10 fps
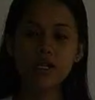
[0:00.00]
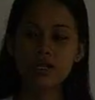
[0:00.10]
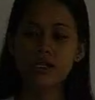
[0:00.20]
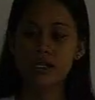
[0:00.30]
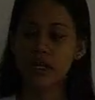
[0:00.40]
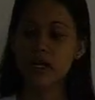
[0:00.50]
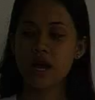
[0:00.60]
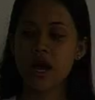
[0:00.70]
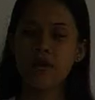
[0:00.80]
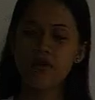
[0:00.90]
It's
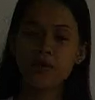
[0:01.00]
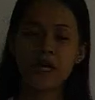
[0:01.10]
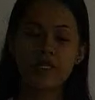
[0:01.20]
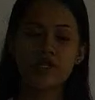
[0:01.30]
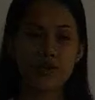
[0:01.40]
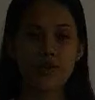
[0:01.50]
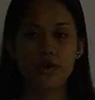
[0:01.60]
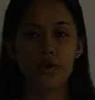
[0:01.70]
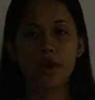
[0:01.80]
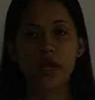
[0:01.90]
for me. It's
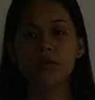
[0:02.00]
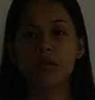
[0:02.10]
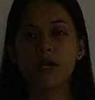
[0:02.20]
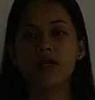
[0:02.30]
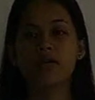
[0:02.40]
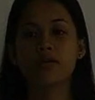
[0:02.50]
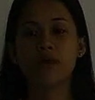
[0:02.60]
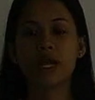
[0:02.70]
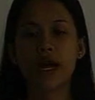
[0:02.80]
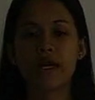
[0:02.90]
overwhelming
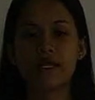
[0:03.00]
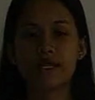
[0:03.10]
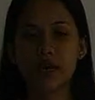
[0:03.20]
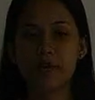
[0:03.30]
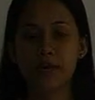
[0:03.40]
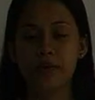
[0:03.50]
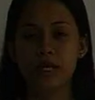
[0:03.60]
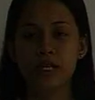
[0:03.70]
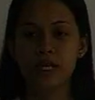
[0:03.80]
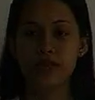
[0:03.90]
when I see people
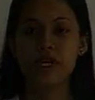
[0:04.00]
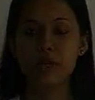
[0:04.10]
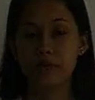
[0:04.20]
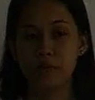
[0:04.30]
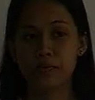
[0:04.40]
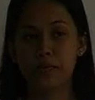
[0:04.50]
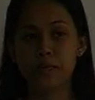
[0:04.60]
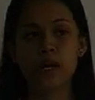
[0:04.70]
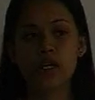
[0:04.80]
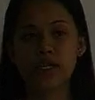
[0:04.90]
in different
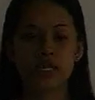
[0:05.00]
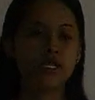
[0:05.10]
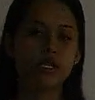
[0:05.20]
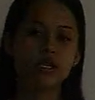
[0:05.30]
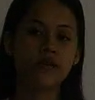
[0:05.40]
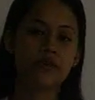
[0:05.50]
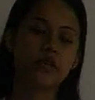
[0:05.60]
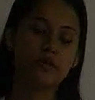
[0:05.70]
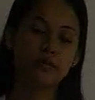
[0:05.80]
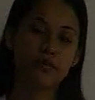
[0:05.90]
countries, in
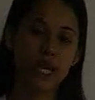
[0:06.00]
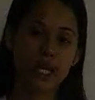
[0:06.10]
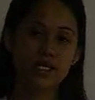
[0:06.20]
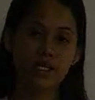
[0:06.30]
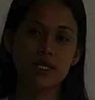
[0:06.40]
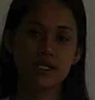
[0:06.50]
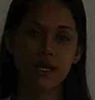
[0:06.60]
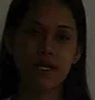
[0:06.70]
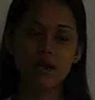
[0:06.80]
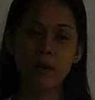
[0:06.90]
different places
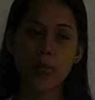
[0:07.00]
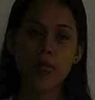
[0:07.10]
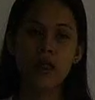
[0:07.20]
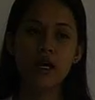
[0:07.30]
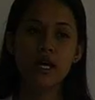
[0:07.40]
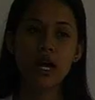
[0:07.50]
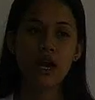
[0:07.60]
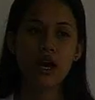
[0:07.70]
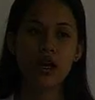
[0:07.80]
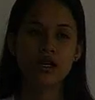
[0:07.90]
that
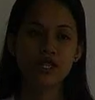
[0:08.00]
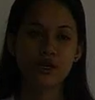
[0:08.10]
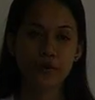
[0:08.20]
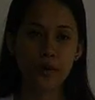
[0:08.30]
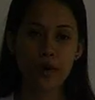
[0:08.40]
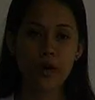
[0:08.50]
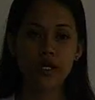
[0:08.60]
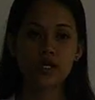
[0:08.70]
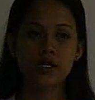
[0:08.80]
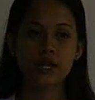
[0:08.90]

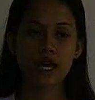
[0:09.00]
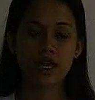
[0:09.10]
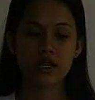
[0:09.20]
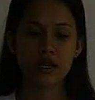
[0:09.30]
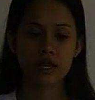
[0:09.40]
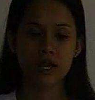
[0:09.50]
supports and